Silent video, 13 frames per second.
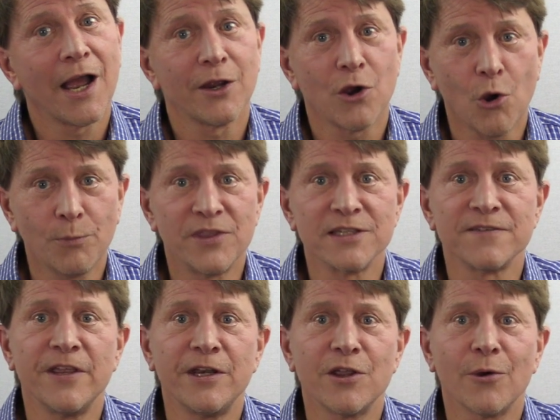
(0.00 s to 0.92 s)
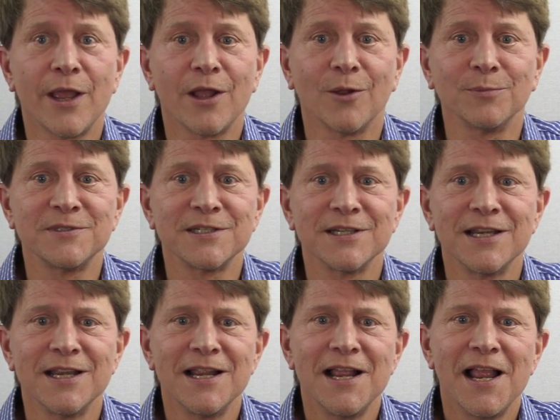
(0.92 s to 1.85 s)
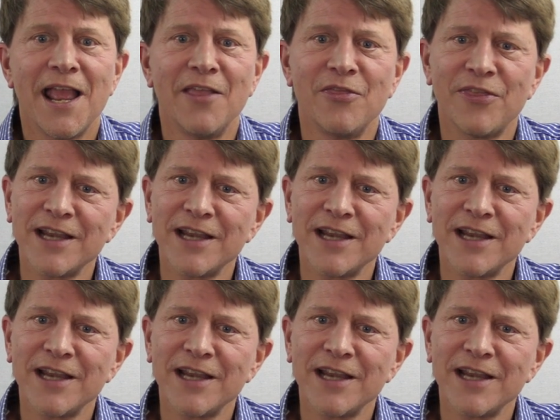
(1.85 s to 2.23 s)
I hope this video helped, and